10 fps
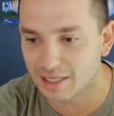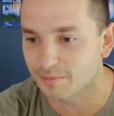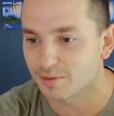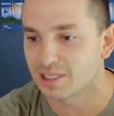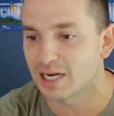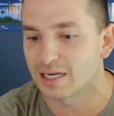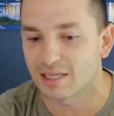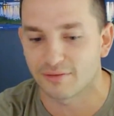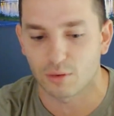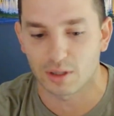to proceed. I just
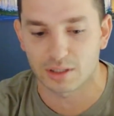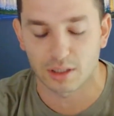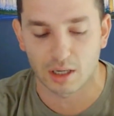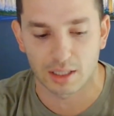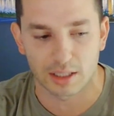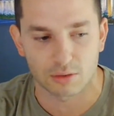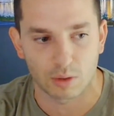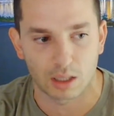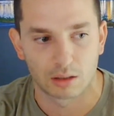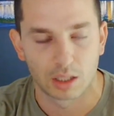have a question on it as
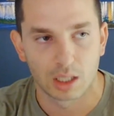well.